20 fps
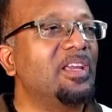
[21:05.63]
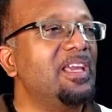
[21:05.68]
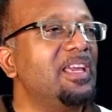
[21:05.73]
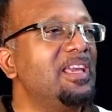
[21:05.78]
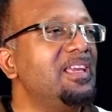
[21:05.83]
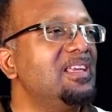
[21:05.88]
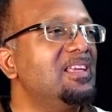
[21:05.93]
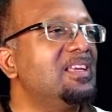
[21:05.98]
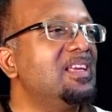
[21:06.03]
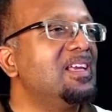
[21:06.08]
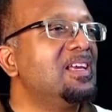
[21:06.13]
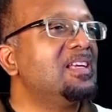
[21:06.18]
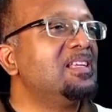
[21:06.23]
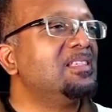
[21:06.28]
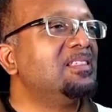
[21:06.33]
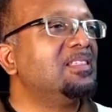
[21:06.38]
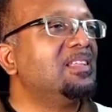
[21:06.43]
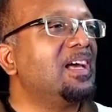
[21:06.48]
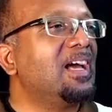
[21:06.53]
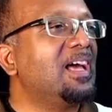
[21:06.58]
Okay?
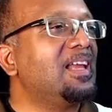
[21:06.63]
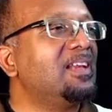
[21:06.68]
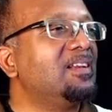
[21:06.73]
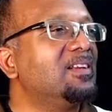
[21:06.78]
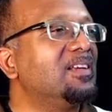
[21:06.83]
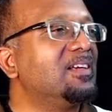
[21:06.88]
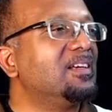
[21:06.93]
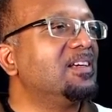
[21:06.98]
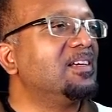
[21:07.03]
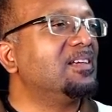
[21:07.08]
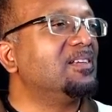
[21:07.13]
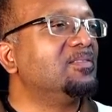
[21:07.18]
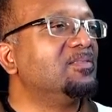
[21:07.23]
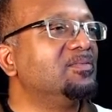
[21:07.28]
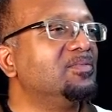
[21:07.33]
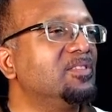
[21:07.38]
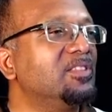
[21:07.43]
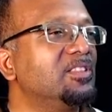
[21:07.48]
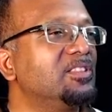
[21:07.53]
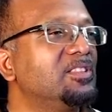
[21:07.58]
And uh,
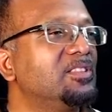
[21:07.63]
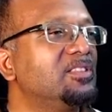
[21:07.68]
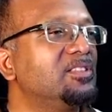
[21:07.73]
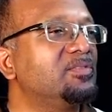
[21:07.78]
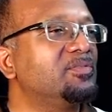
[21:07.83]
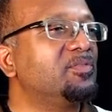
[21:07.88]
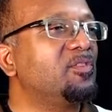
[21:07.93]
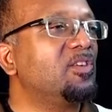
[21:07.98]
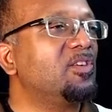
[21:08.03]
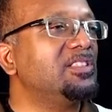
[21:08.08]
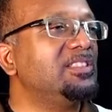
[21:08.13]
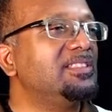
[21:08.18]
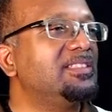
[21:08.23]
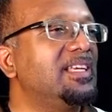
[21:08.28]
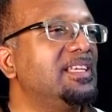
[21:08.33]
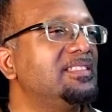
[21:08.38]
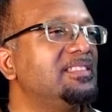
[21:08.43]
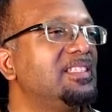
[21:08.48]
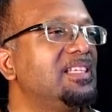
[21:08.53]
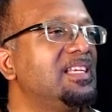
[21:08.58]
verse 40
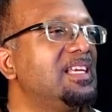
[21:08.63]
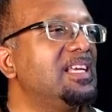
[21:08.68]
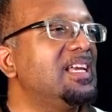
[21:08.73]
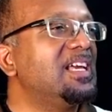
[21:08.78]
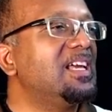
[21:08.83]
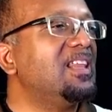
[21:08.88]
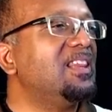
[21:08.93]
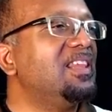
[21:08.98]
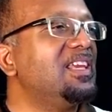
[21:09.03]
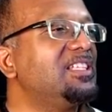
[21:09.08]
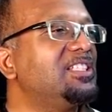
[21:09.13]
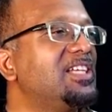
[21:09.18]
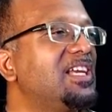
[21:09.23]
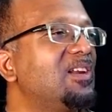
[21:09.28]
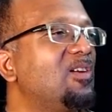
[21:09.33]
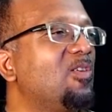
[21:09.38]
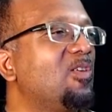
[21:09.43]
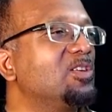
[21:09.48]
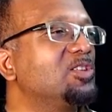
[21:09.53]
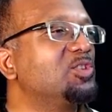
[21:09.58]
says, They
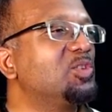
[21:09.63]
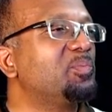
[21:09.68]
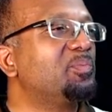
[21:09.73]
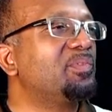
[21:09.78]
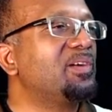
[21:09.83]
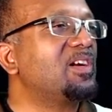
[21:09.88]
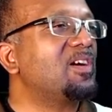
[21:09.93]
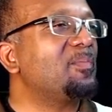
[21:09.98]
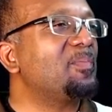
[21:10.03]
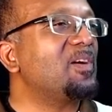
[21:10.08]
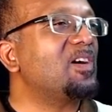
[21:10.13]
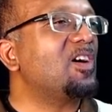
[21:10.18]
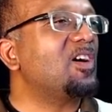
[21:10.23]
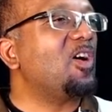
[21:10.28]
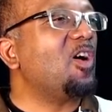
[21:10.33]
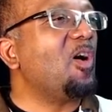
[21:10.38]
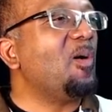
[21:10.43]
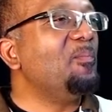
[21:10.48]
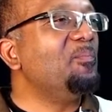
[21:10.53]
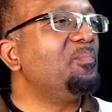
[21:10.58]
shall also bring up a
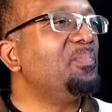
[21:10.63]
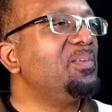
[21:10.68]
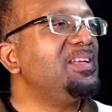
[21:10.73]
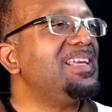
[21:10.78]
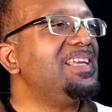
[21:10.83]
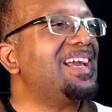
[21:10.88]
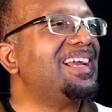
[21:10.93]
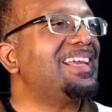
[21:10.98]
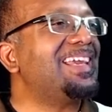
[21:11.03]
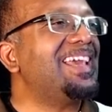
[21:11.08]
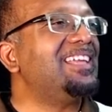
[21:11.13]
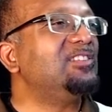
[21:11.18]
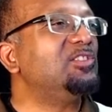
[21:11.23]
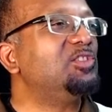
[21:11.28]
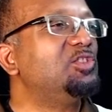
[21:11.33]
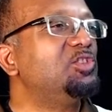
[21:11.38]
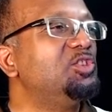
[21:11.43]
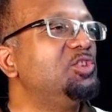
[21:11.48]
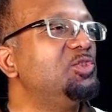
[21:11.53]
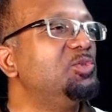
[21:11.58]
company
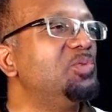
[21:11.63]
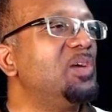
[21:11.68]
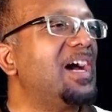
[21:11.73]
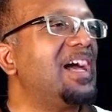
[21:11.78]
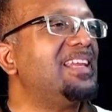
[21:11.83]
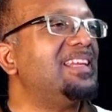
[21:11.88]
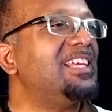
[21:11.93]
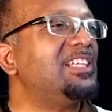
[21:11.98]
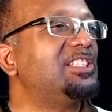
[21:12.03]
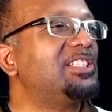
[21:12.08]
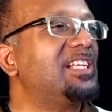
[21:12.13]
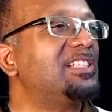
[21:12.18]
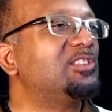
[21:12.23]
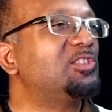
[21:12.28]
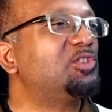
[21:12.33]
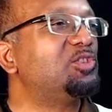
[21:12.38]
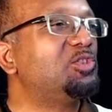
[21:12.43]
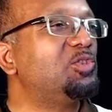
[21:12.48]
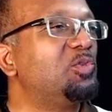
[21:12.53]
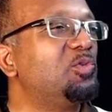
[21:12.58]
against you, and they shall
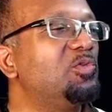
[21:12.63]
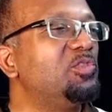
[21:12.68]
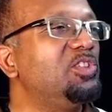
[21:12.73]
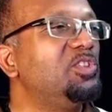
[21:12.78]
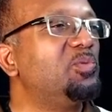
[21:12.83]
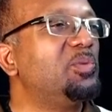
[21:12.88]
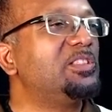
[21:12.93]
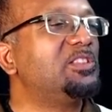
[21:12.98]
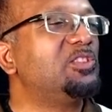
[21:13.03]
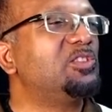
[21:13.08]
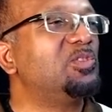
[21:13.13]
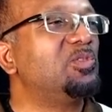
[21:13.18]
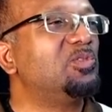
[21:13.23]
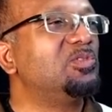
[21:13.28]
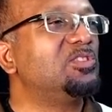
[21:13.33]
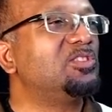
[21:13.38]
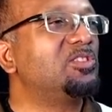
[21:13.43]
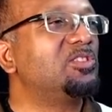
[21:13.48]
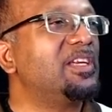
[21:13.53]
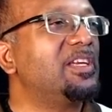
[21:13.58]
stone you with
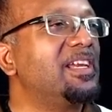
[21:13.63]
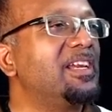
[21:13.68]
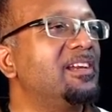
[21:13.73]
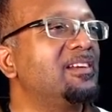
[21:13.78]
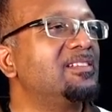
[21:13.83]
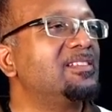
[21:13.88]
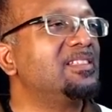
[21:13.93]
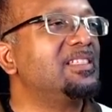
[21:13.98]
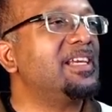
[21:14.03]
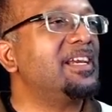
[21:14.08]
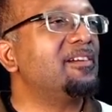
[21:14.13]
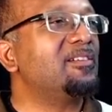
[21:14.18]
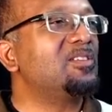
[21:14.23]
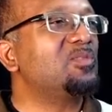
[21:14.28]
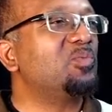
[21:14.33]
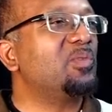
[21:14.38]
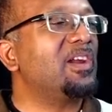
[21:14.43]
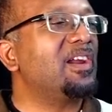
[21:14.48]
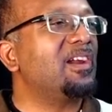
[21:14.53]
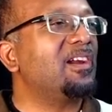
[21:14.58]
stones. So here, here
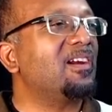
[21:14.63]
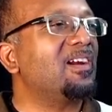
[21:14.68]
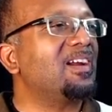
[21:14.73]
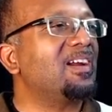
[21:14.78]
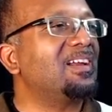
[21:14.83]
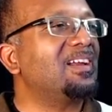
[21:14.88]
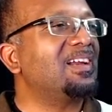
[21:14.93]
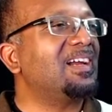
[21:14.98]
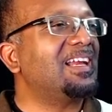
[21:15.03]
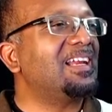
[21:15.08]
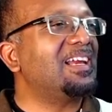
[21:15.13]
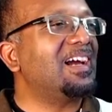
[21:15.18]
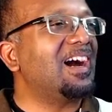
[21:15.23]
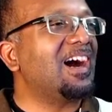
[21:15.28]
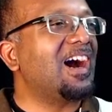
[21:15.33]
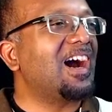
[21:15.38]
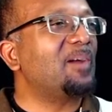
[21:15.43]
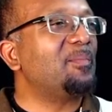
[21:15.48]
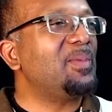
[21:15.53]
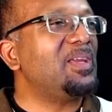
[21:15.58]
is where an
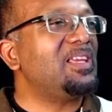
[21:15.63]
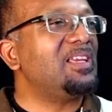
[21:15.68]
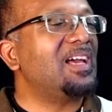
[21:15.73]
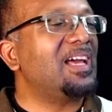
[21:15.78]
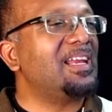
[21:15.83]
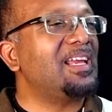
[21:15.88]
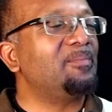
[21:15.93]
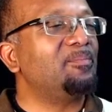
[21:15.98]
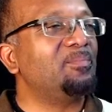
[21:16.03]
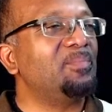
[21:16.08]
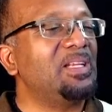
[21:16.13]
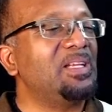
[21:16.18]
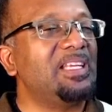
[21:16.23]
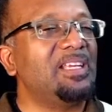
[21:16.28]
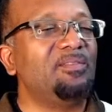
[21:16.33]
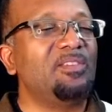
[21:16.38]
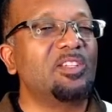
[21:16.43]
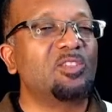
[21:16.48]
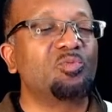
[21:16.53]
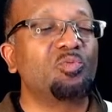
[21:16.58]
army, and I
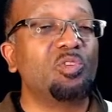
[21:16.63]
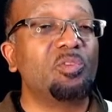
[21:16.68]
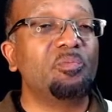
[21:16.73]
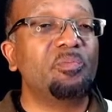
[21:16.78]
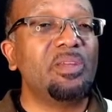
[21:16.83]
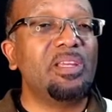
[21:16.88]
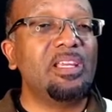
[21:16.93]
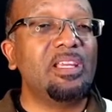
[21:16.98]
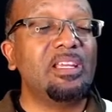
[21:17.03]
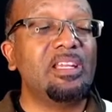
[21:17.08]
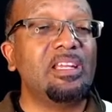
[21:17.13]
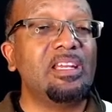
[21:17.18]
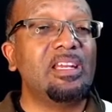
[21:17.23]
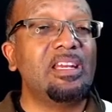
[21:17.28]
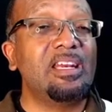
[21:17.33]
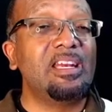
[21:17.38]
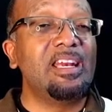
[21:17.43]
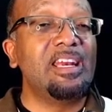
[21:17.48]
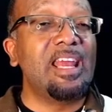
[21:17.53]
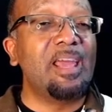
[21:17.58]
believe this would be
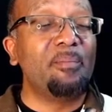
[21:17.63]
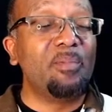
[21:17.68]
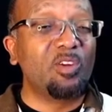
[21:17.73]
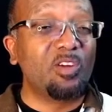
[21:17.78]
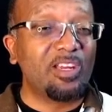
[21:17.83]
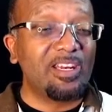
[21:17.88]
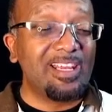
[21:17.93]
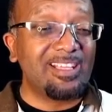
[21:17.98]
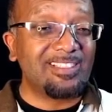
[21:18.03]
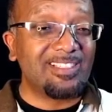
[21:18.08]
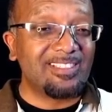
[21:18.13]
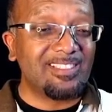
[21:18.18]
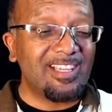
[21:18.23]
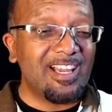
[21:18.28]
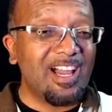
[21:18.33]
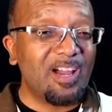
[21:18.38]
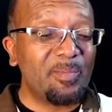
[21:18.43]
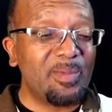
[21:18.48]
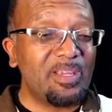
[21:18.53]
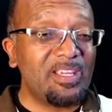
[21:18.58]

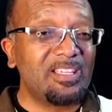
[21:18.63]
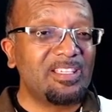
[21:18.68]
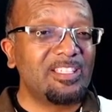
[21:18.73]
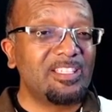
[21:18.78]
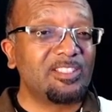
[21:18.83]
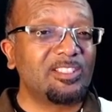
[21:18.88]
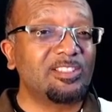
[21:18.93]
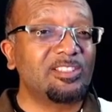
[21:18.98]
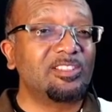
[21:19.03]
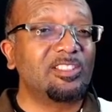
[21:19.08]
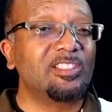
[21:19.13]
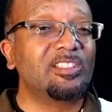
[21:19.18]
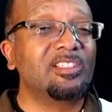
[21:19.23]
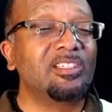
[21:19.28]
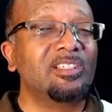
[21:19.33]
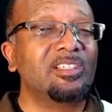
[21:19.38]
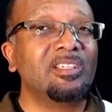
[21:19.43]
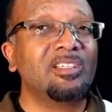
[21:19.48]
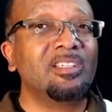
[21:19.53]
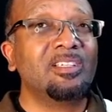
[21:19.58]
Nebuchadnezzar's army. This is
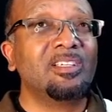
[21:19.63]
the,